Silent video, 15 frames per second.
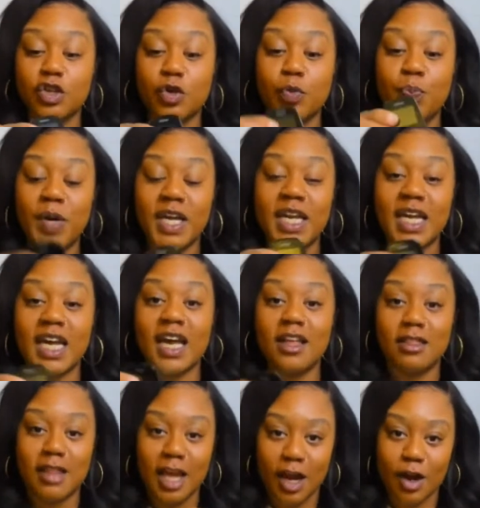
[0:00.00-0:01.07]
you put it
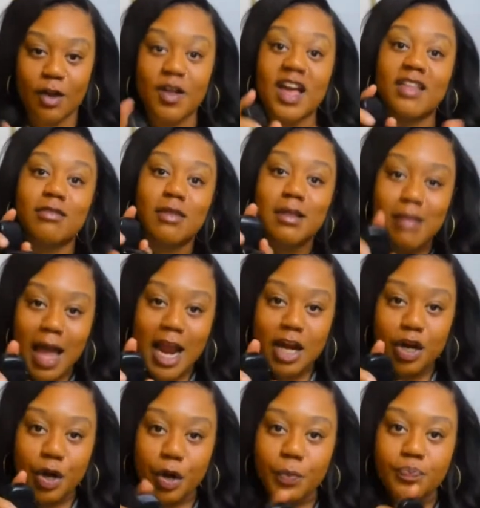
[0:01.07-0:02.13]
in there in the
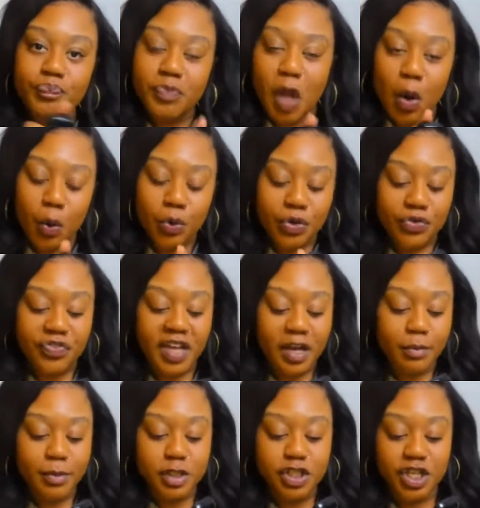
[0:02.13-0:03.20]
lighter holder
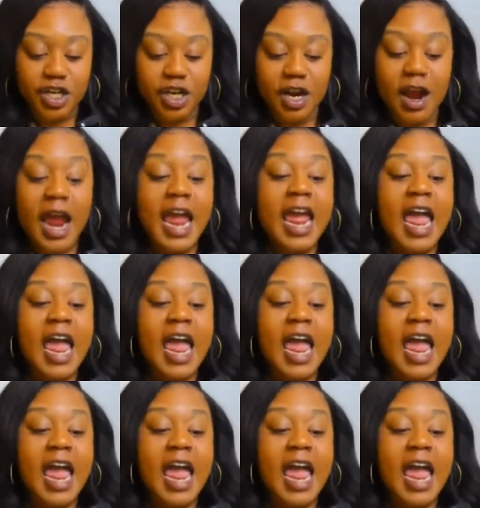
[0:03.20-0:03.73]
thingamajigger,